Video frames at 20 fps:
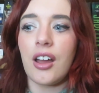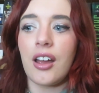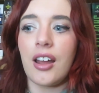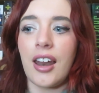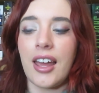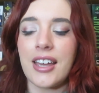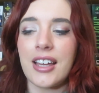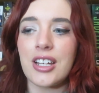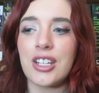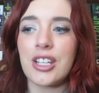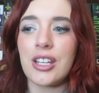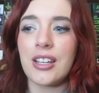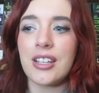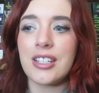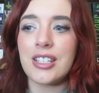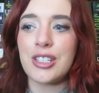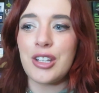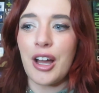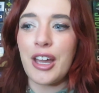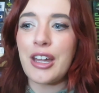like,
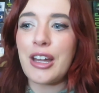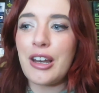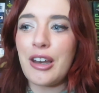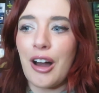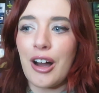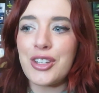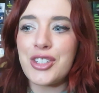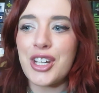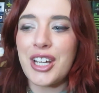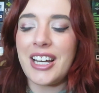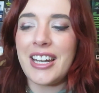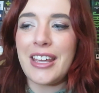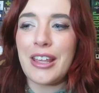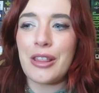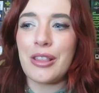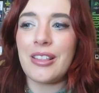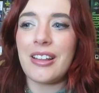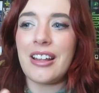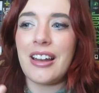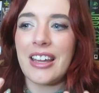
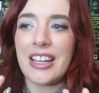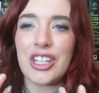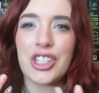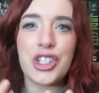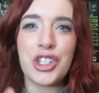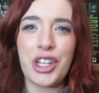psychologically, like,